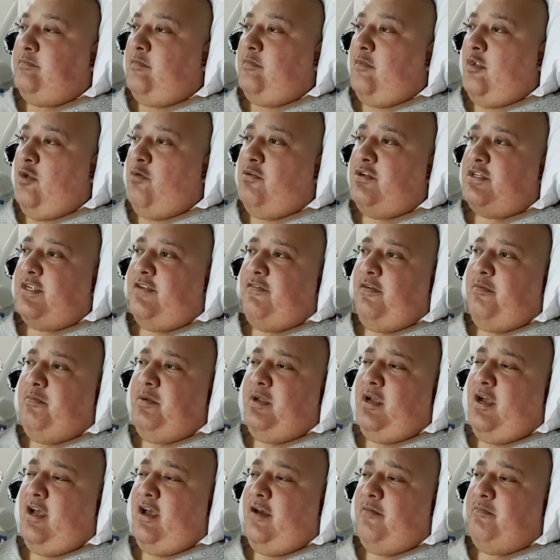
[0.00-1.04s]
which
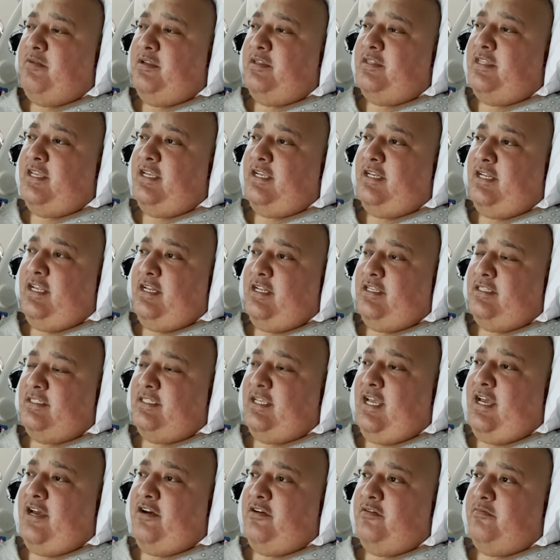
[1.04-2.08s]
I've been thinking that it's
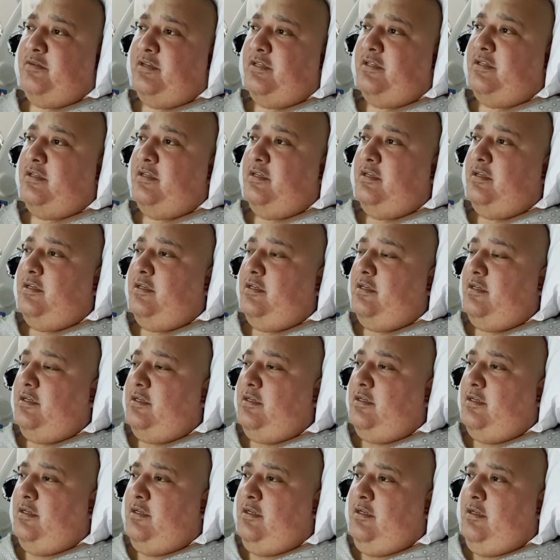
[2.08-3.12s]
gout, but
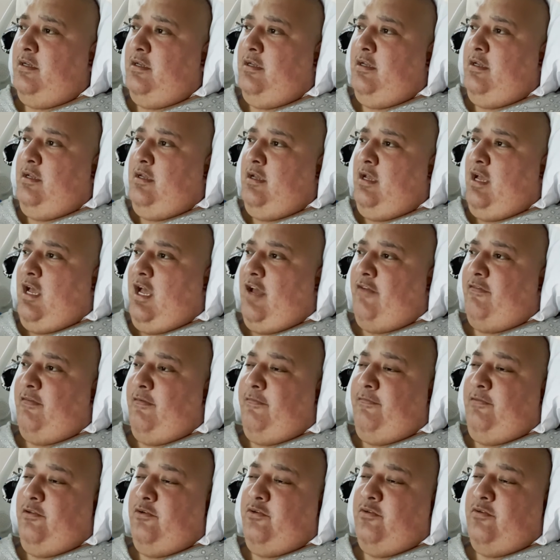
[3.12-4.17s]
I have a
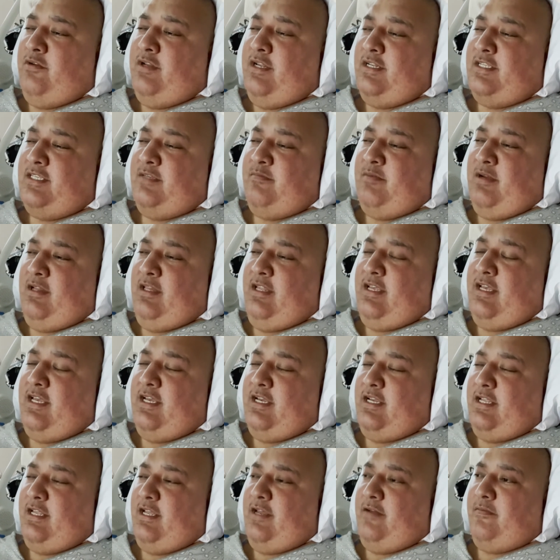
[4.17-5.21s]
fluid that's in my
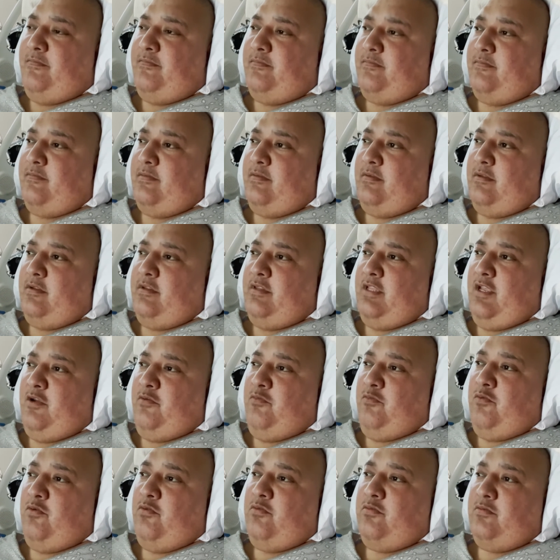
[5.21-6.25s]
leg that they
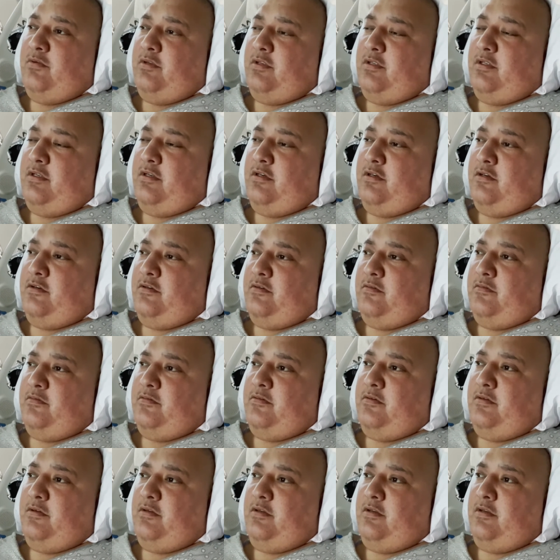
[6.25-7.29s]
won't,
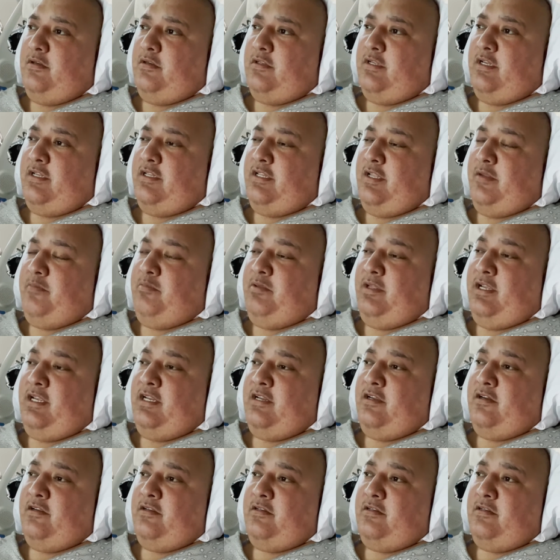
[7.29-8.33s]
that they plan
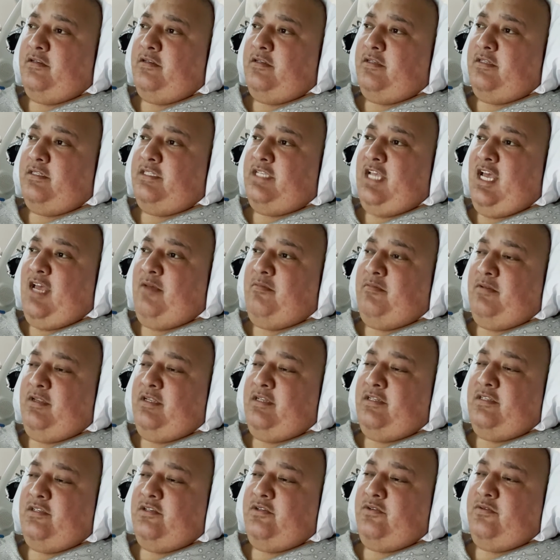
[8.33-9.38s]
on tapping
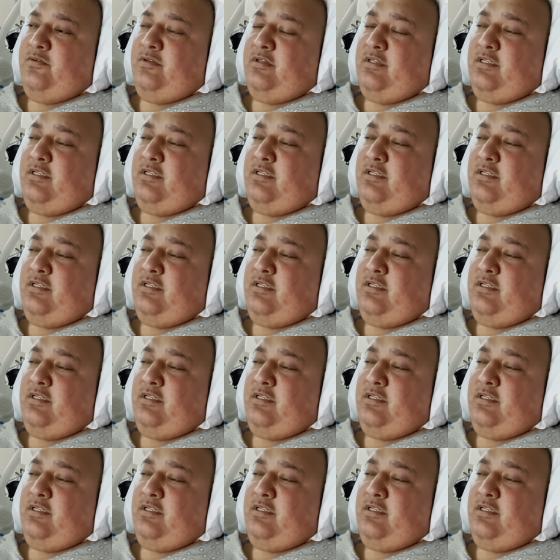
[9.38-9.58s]
into